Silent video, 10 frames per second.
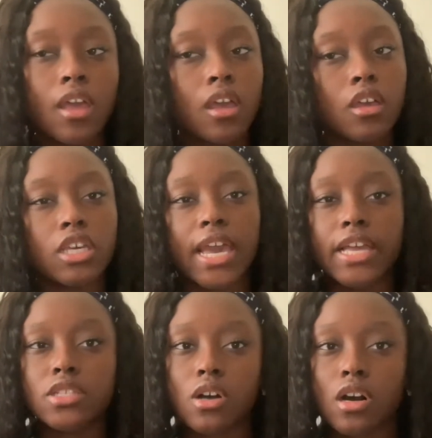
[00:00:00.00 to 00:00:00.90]
get
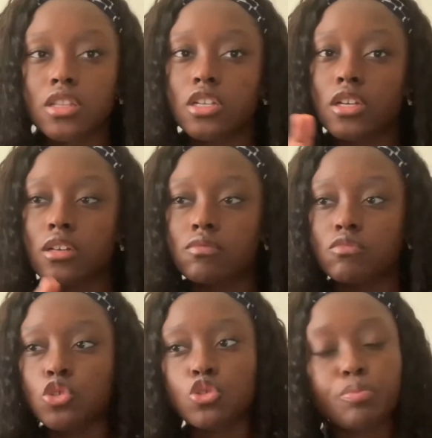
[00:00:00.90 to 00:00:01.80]
into all the
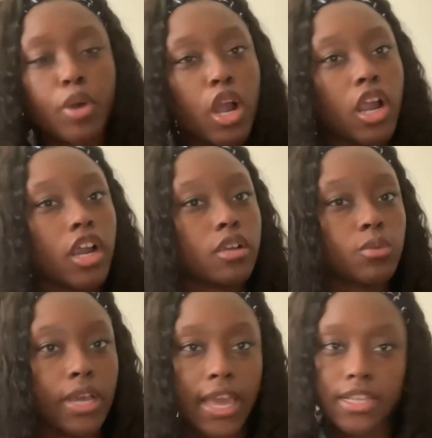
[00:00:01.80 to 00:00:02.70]
U-part
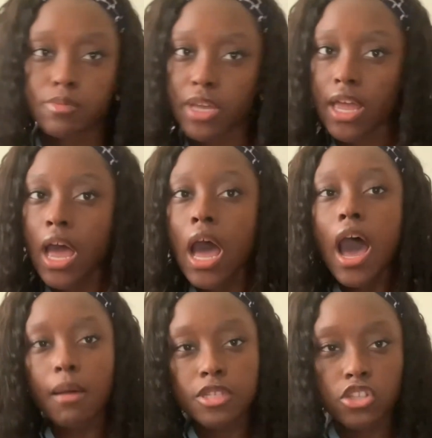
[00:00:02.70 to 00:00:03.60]
wigs, but
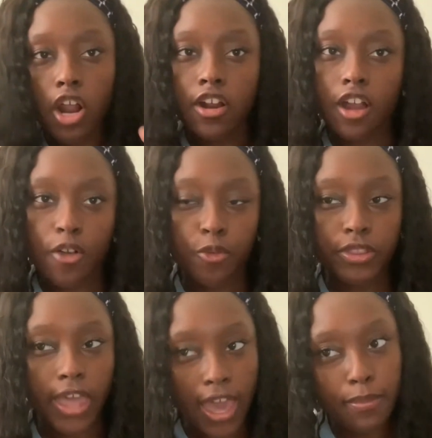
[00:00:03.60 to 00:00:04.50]
I'm starting off with the
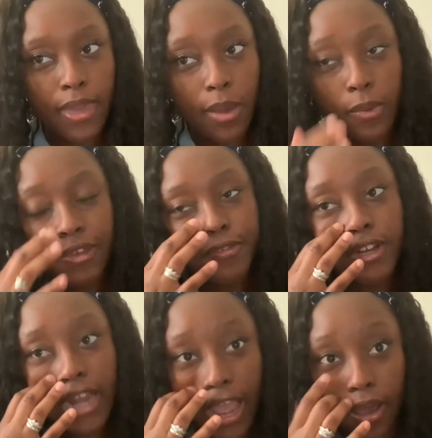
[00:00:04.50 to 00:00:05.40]
headband wig for
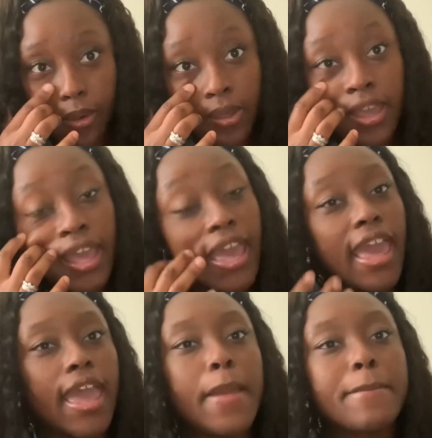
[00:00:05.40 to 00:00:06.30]
now.
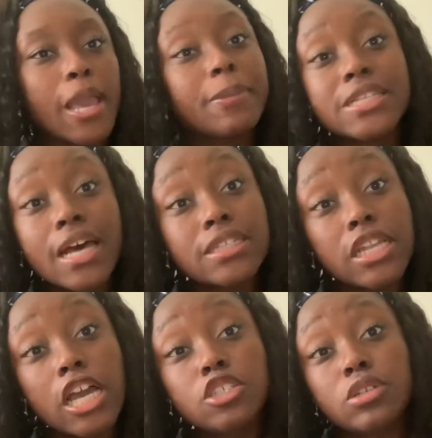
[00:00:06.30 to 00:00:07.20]
And maybe down the
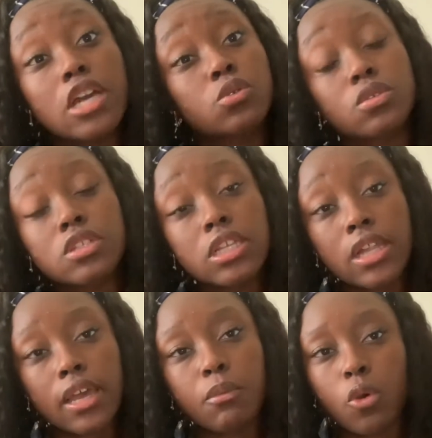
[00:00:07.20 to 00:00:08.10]
line you guys will see
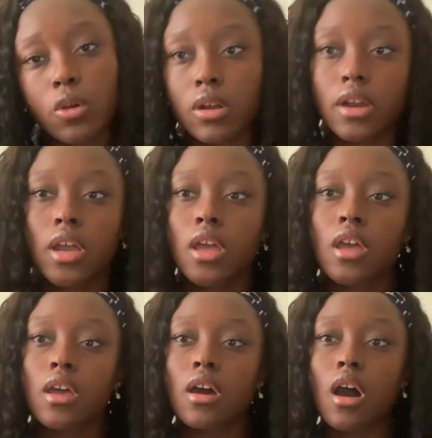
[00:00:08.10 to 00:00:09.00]
like more
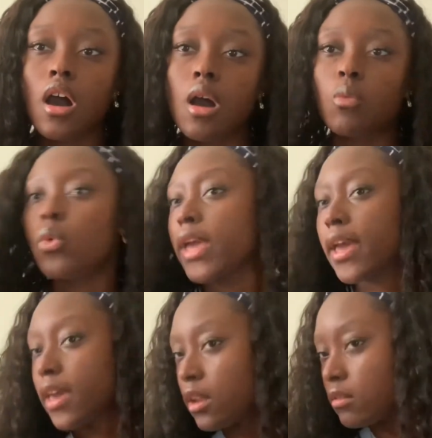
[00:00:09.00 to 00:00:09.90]
wig
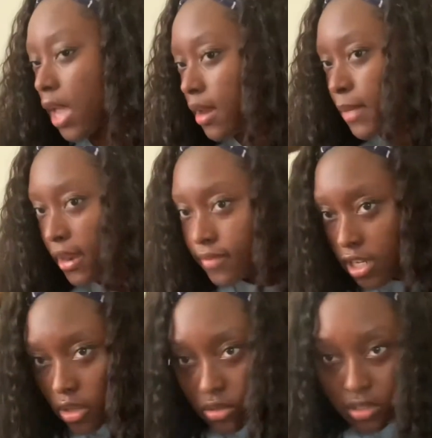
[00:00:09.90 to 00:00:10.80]
and headband
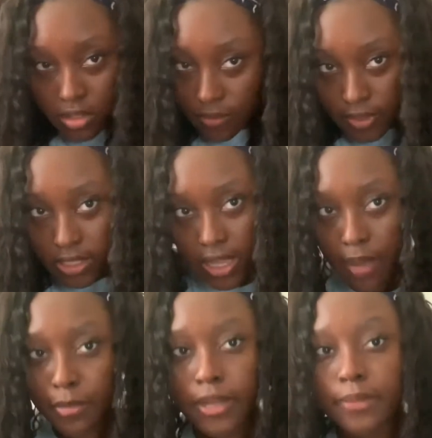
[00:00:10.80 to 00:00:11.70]
videos and stuff like that.
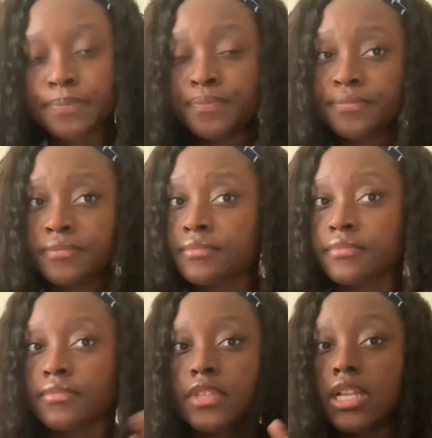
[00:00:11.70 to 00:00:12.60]
But
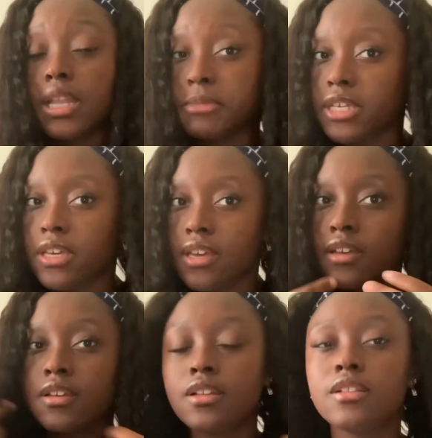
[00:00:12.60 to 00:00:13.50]
let me
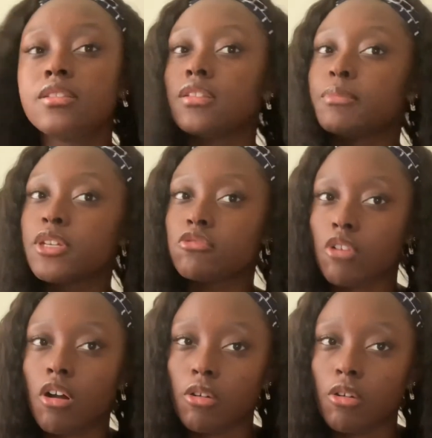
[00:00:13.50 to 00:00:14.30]
grow.